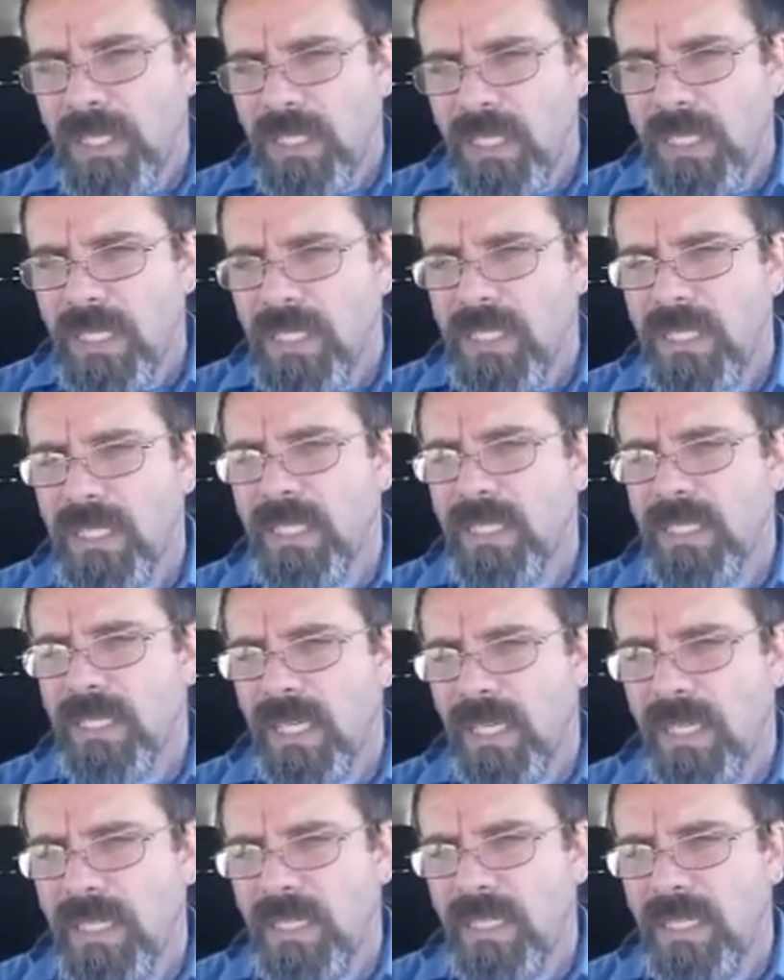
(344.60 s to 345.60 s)
Jesus is
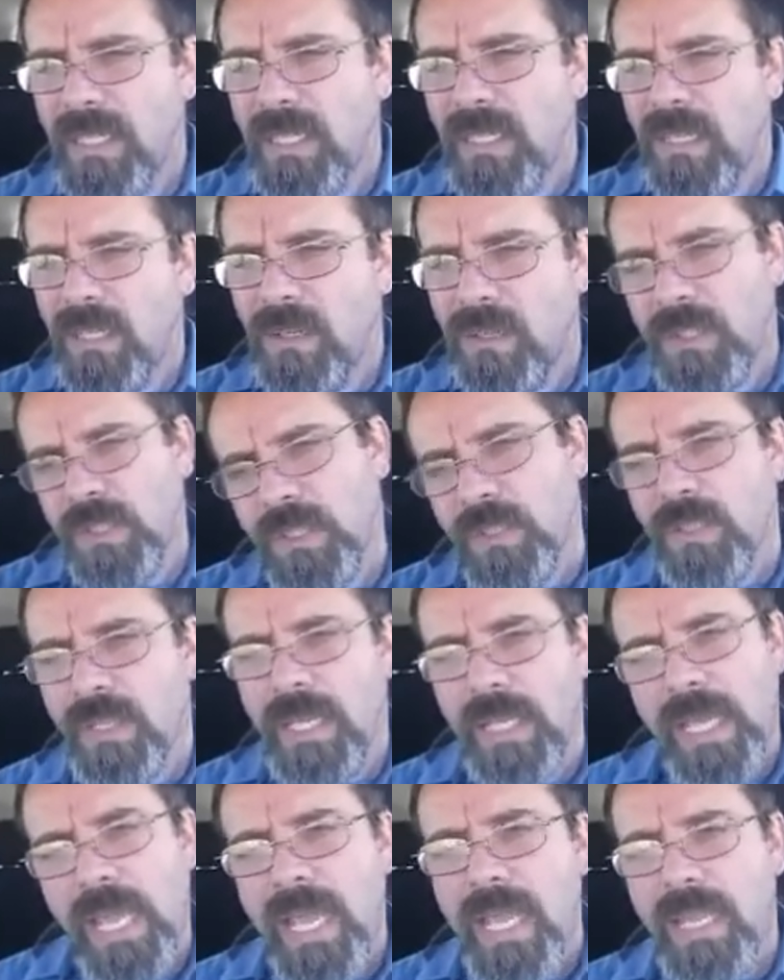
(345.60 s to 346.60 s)
like, because they're
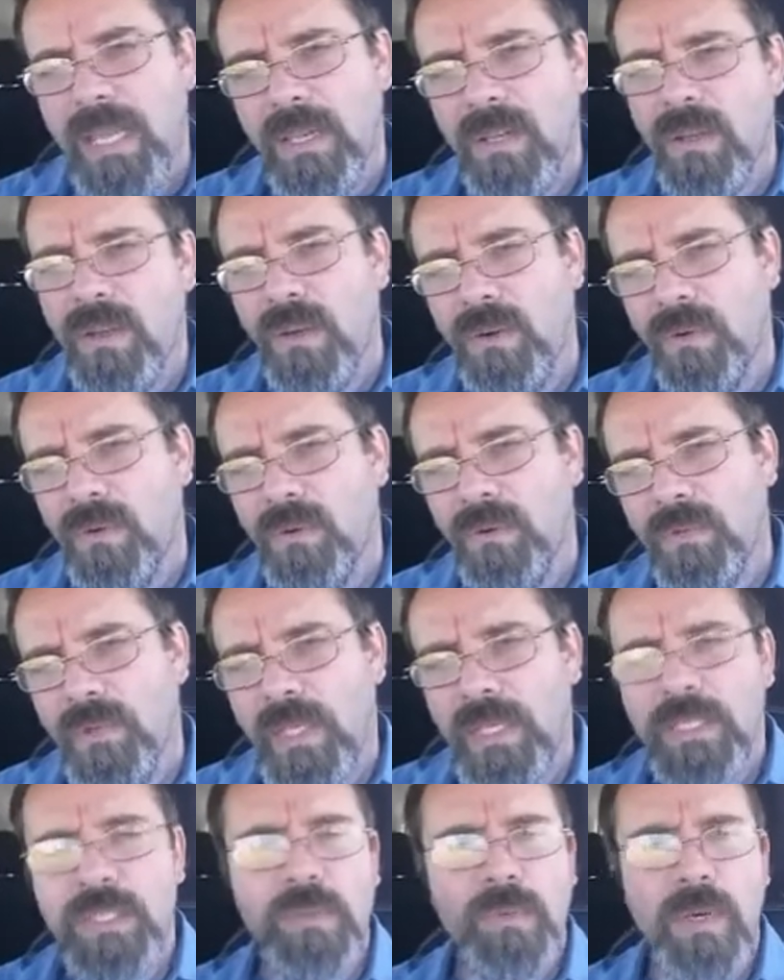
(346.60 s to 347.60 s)
like, hey,
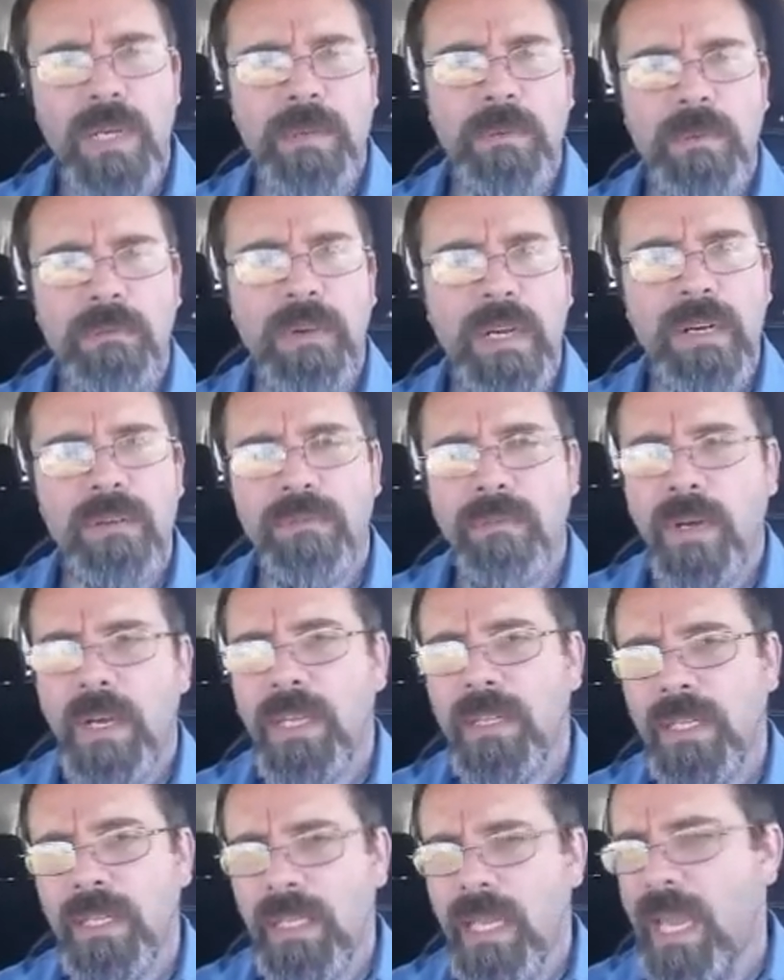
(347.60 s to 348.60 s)
they just want him to
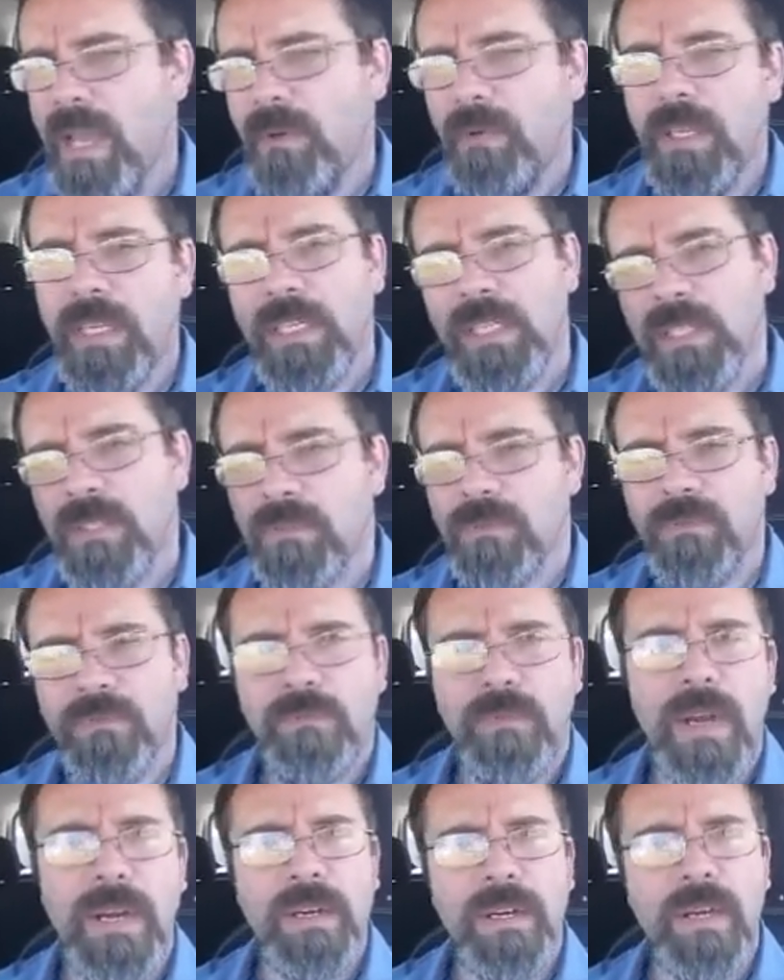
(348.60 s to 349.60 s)
verify that, yeah, we can just
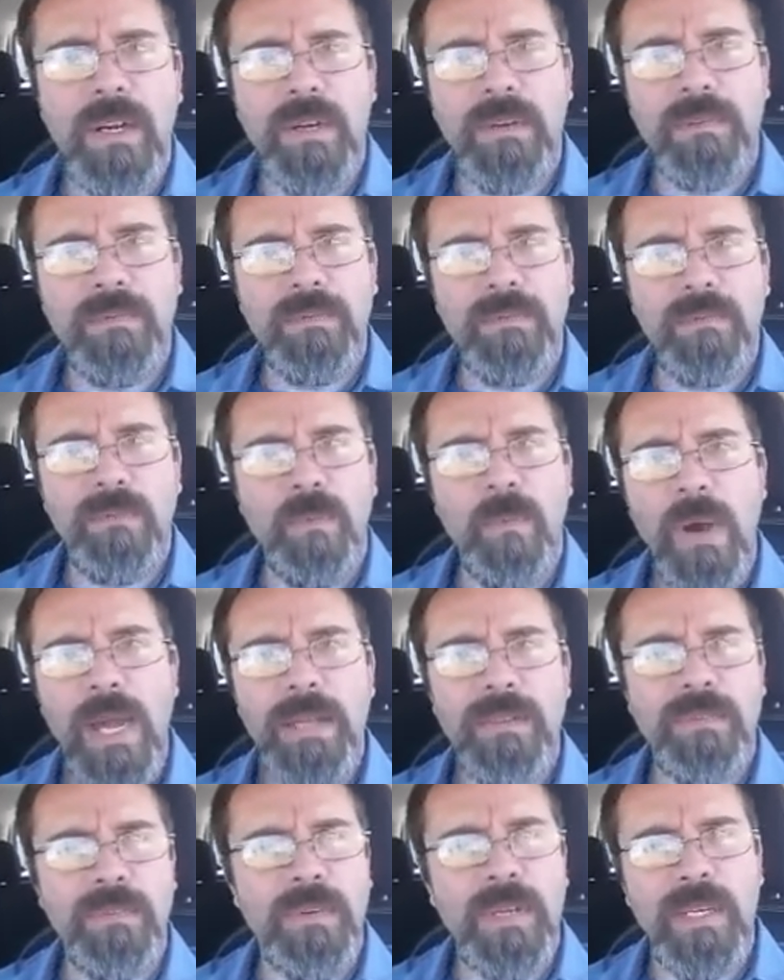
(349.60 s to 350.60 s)
fire our
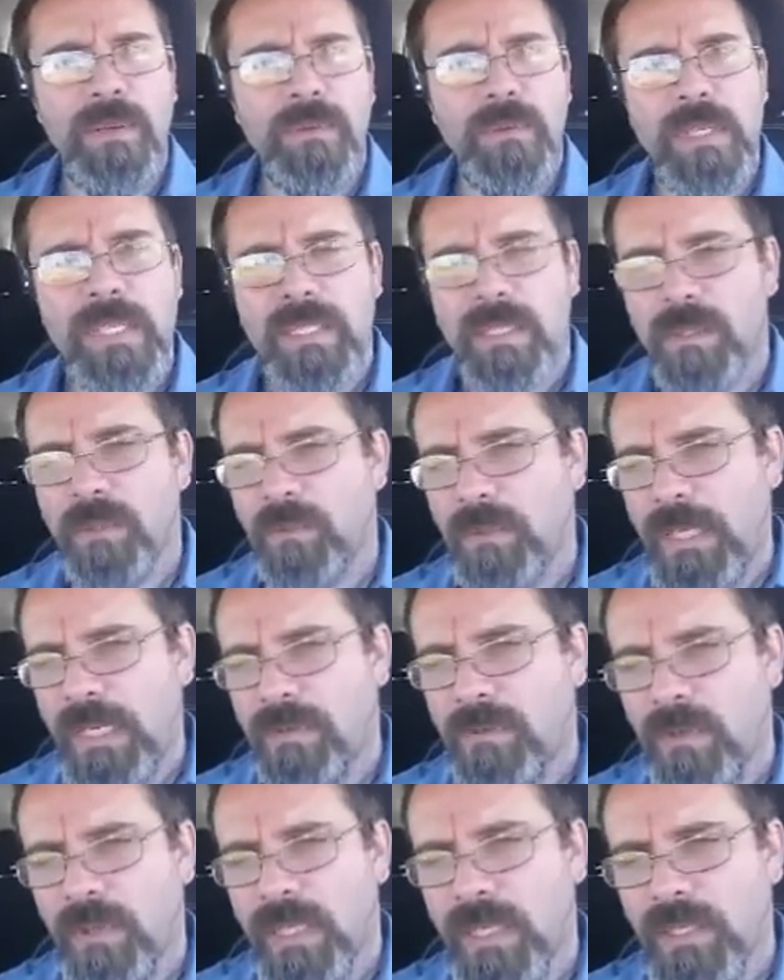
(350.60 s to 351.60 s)
wives for any reason or
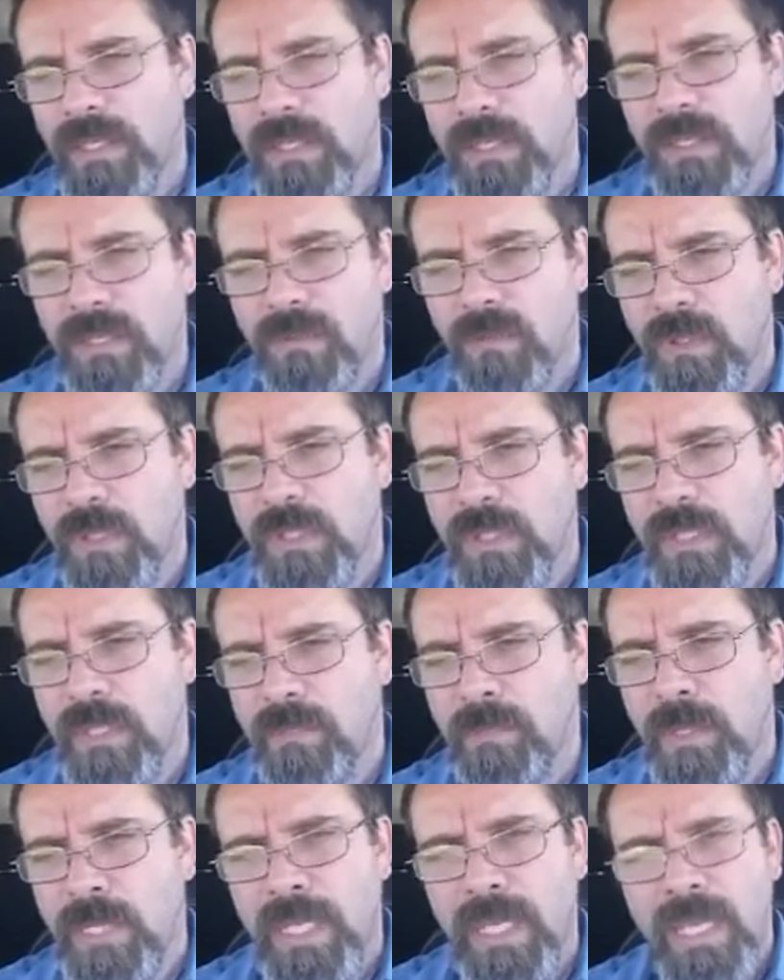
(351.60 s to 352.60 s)
whatever. We can just divorce
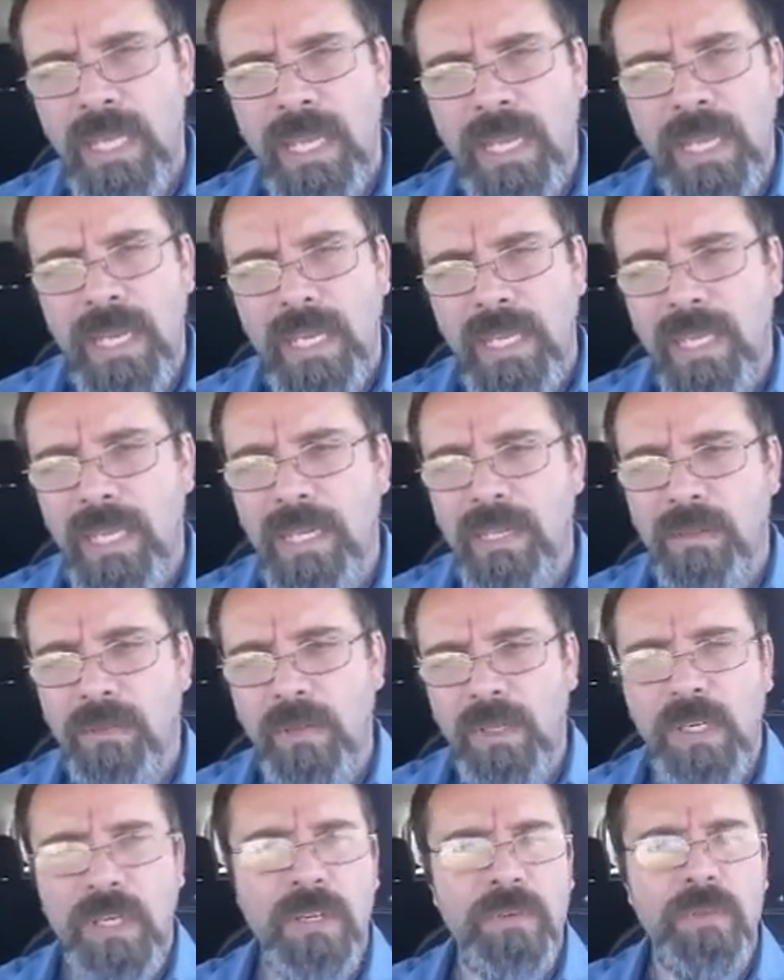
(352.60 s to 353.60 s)
them and kick them
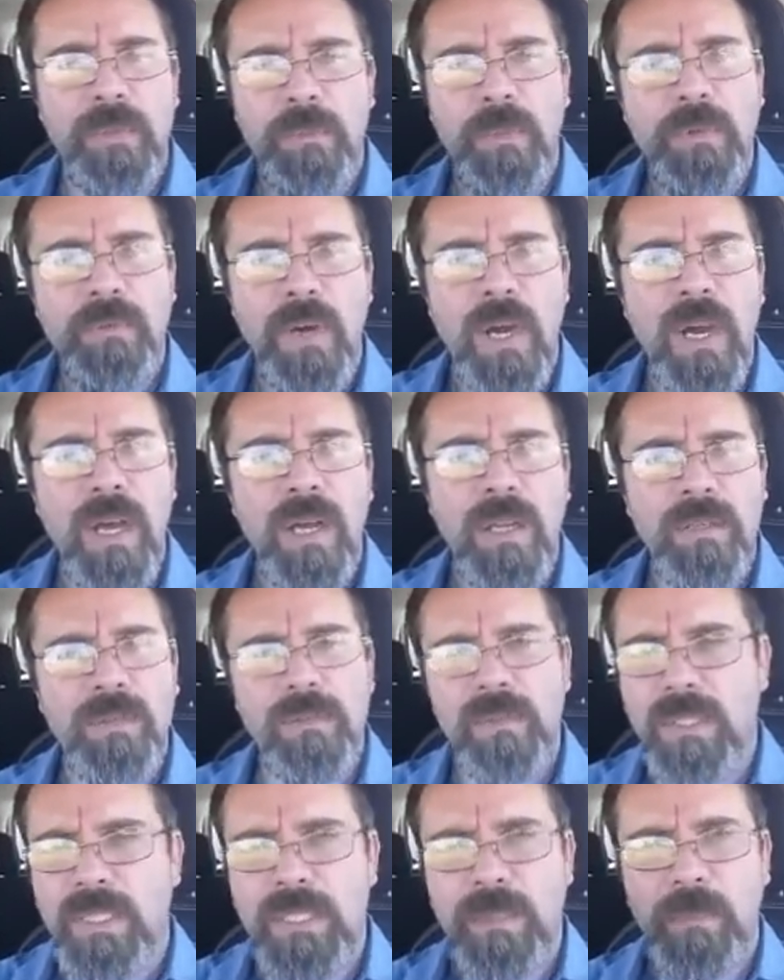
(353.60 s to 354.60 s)
to the curb and move
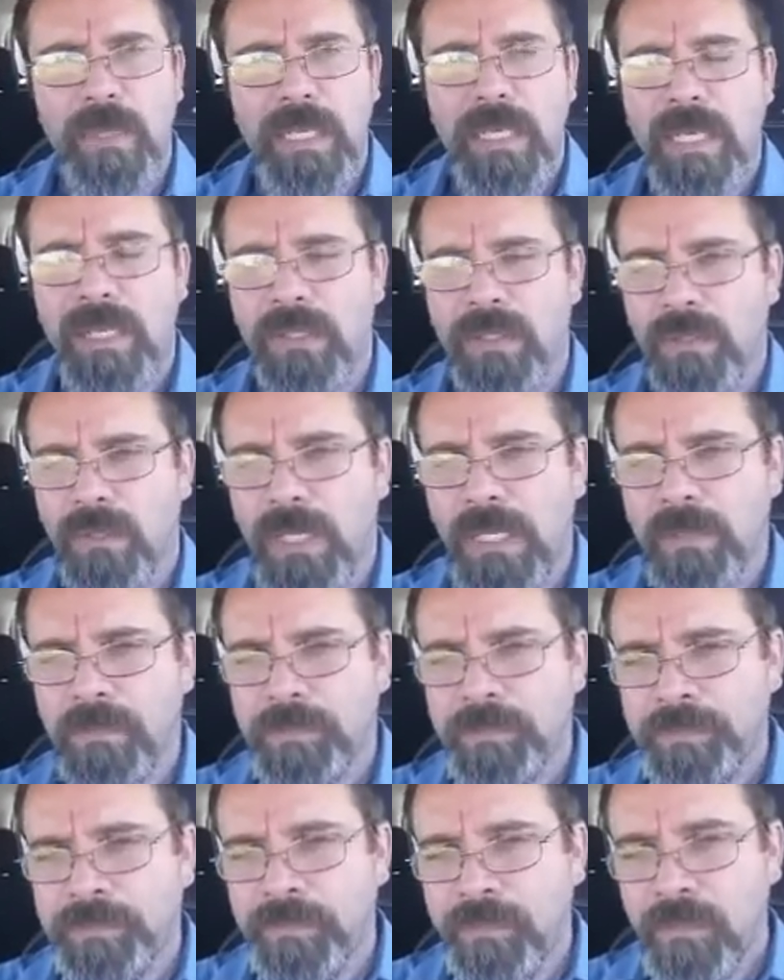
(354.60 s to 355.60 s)
on to somebody else, right?
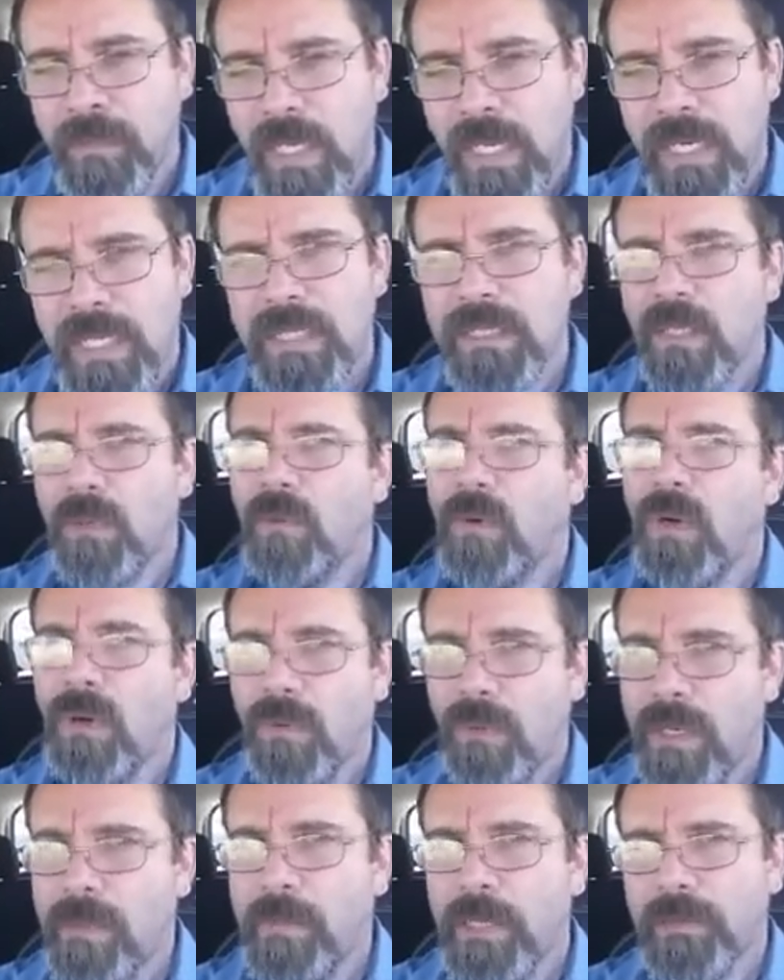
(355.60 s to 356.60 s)
And he's like, whoa,
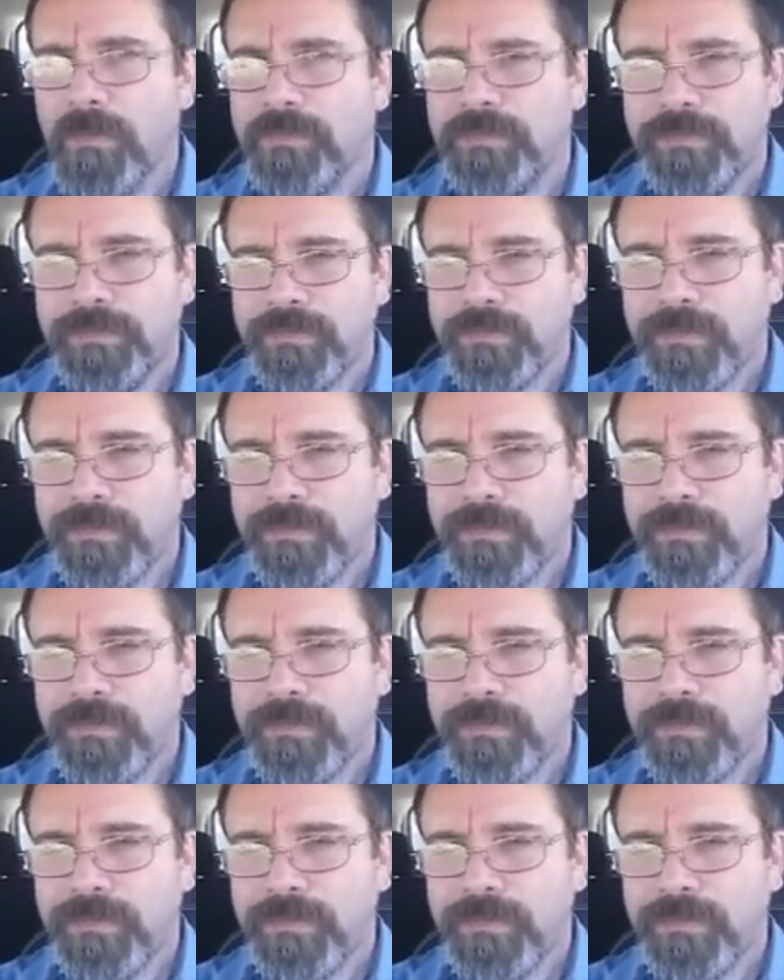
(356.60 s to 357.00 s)
wait a minute.